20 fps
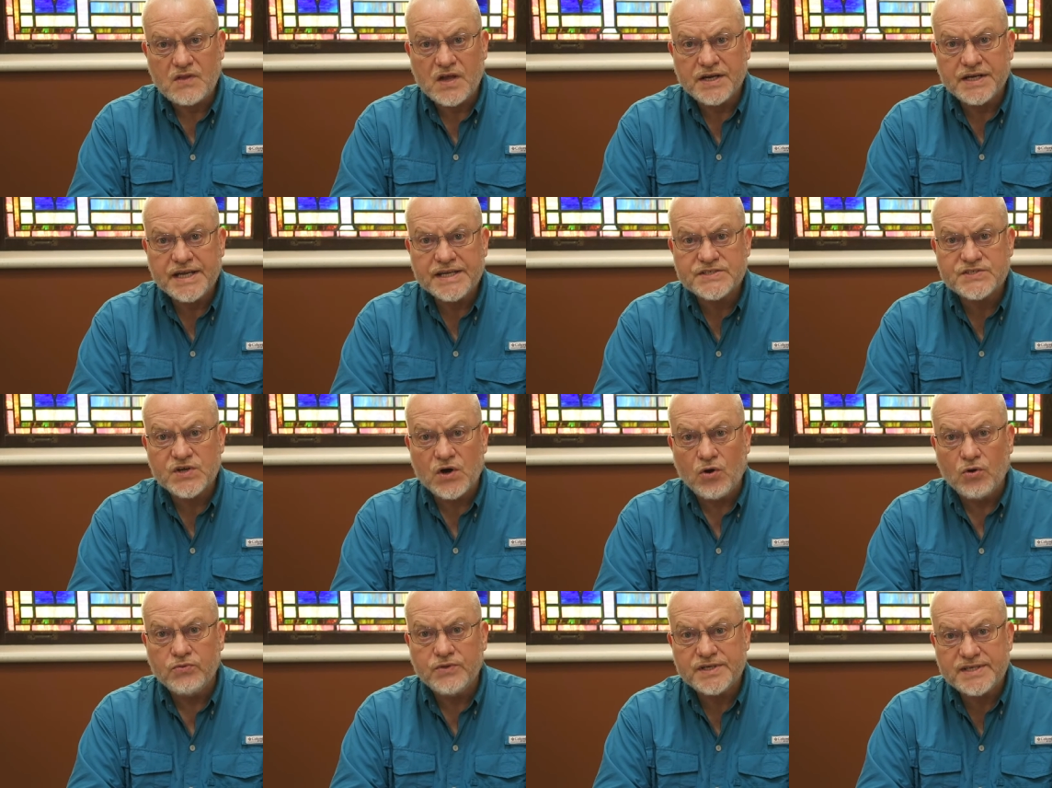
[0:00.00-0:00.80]
against
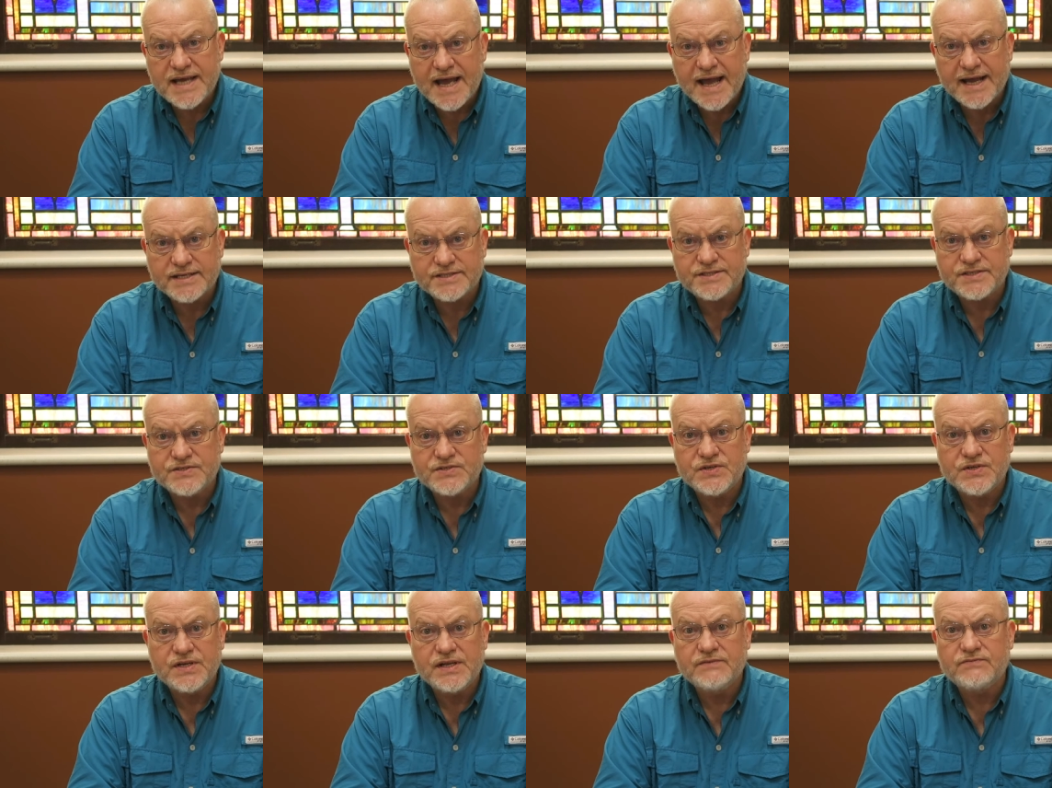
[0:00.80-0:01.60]
all the
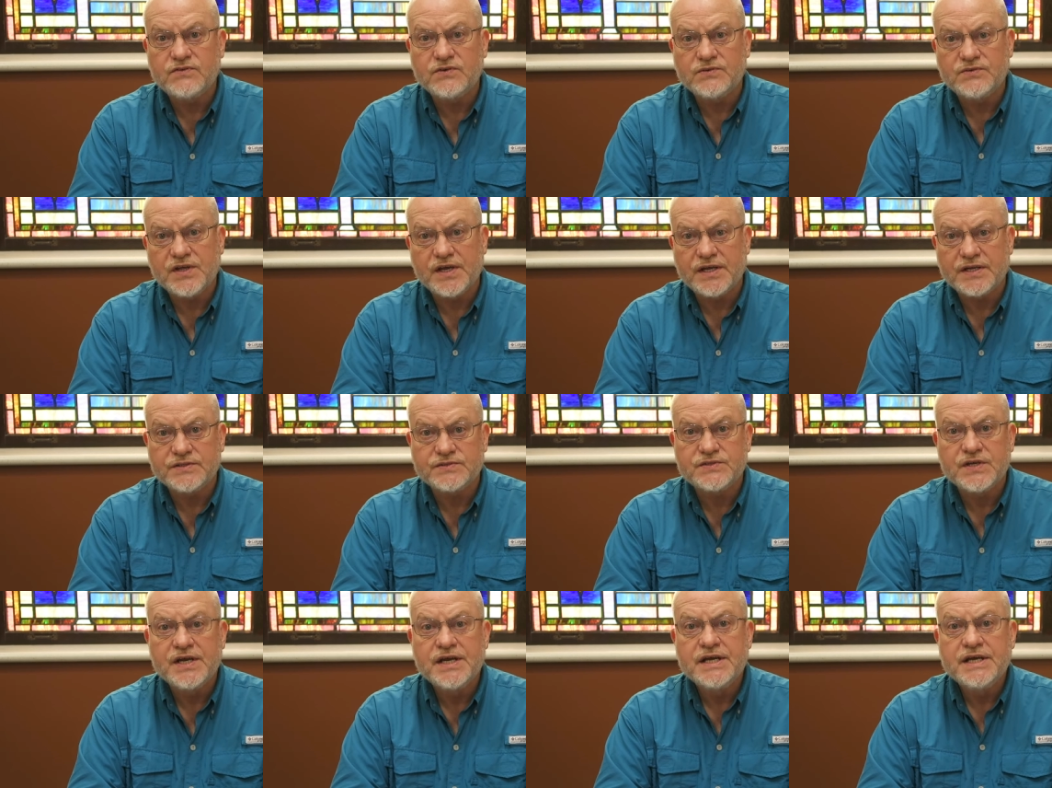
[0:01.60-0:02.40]
taxes and different
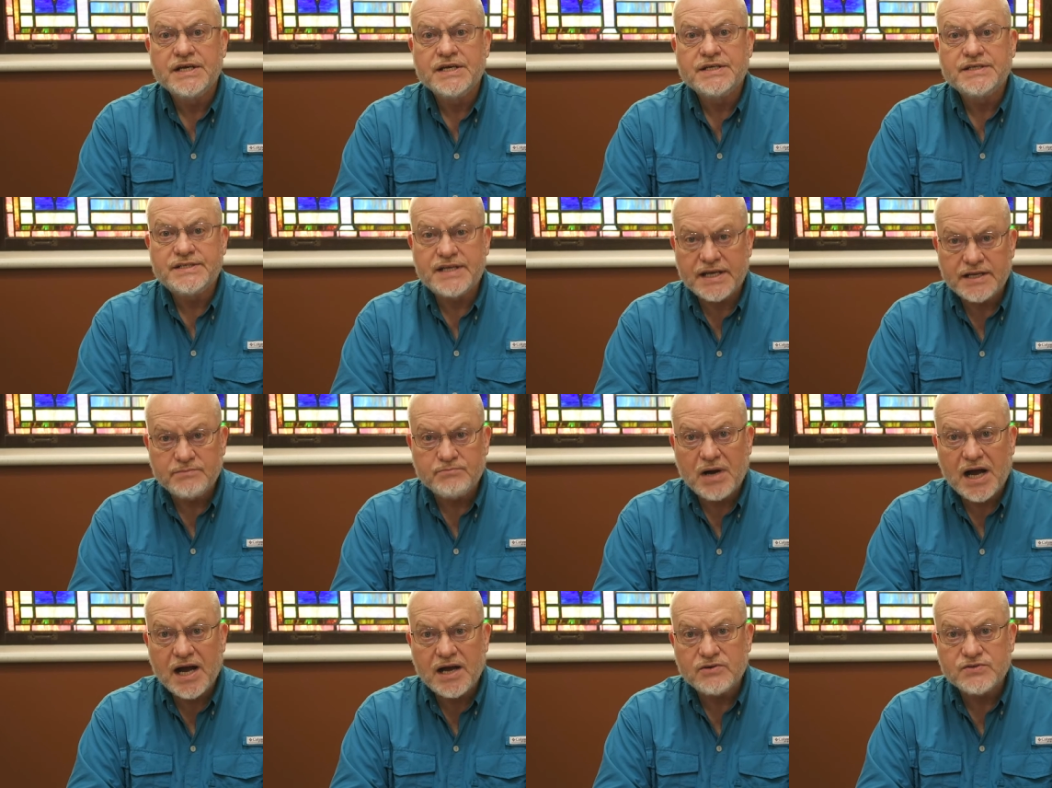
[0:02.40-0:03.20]
things. 10
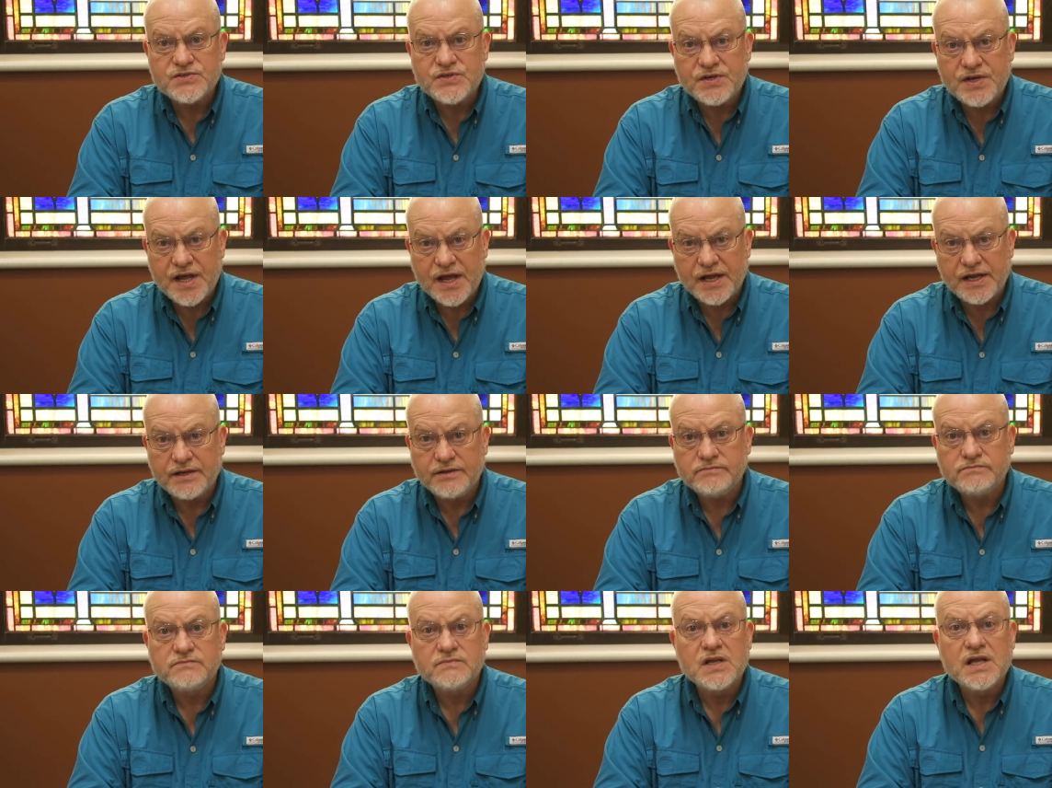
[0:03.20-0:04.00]
miles a
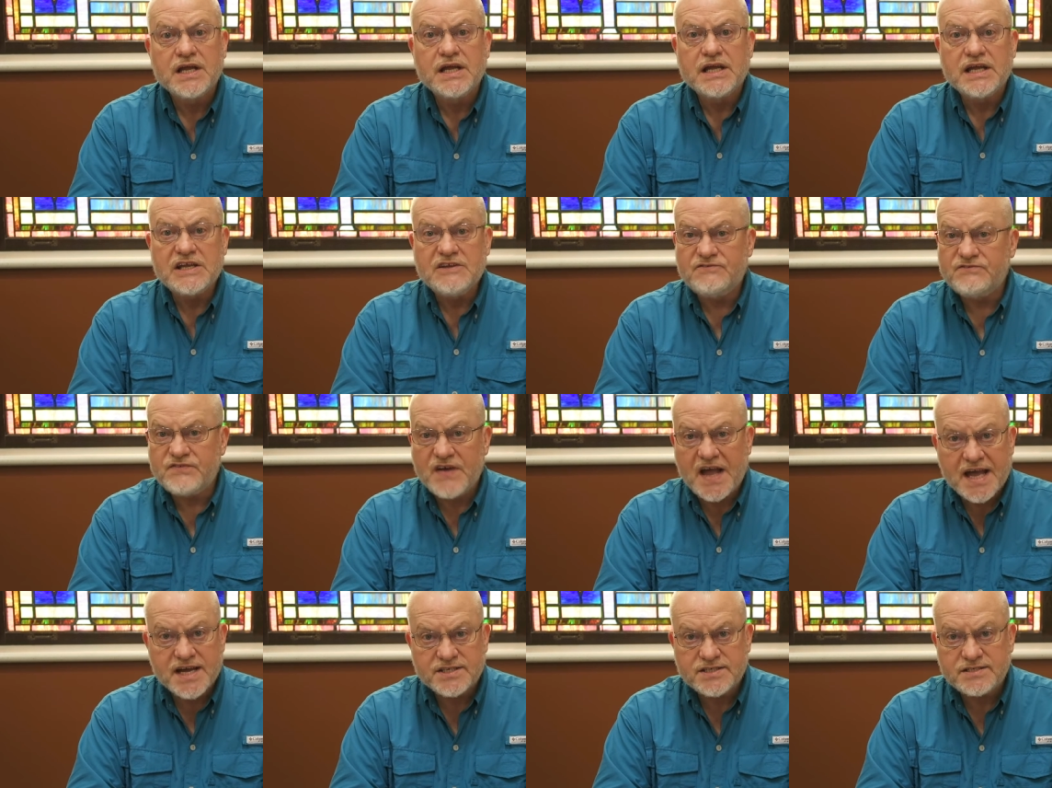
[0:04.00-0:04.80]
day. He
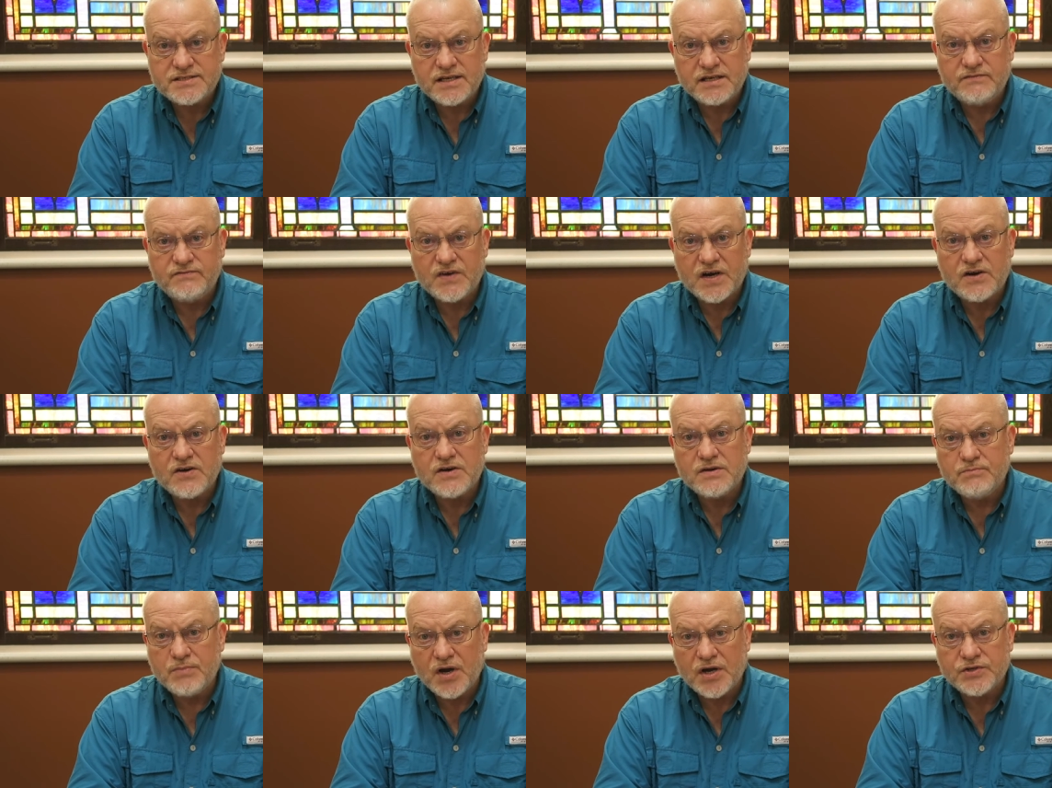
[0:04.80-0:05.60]
fasted
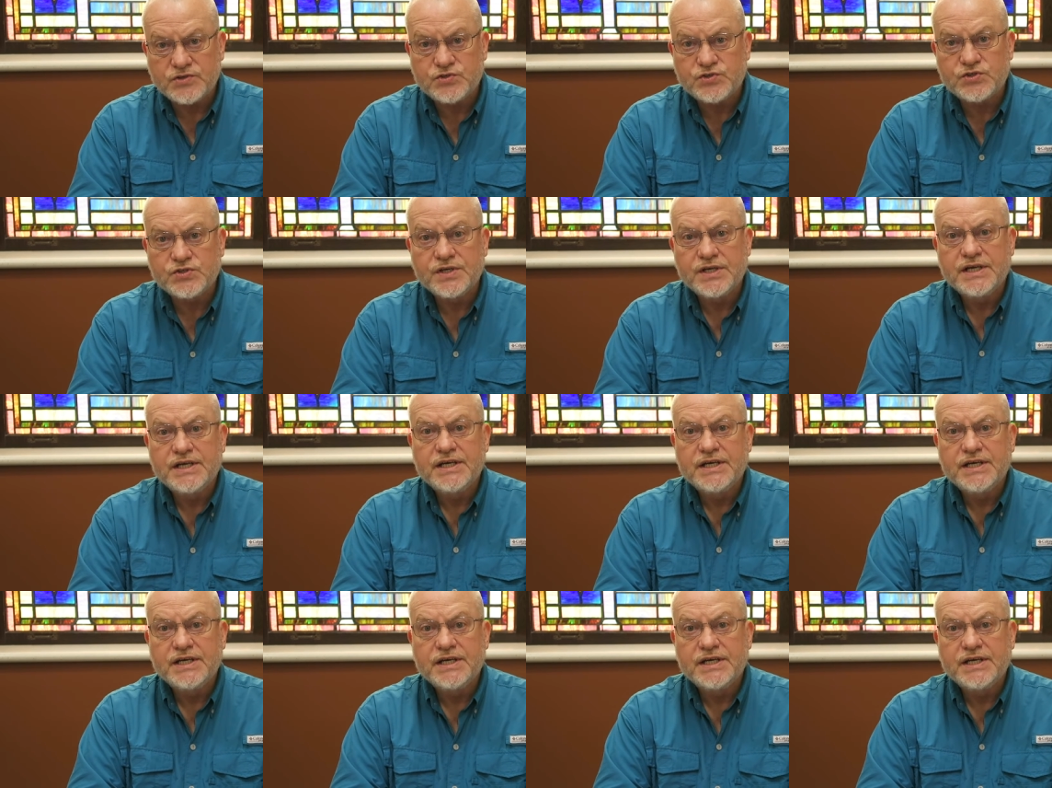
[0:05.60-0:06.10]
very much.